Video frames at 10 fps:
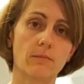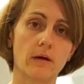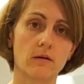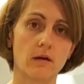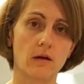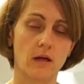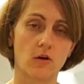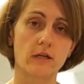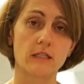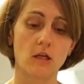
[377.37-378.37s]
but
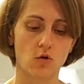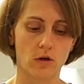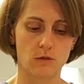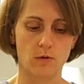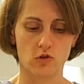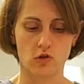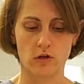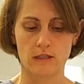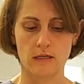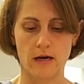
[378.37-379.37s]
increasing your exposure
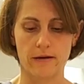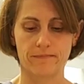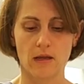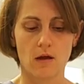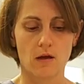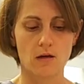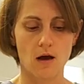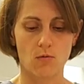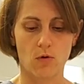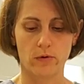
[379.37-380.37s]
is not
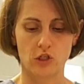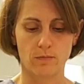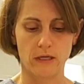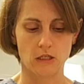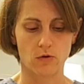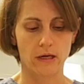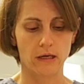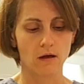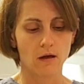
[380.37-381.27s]
what we should be doing.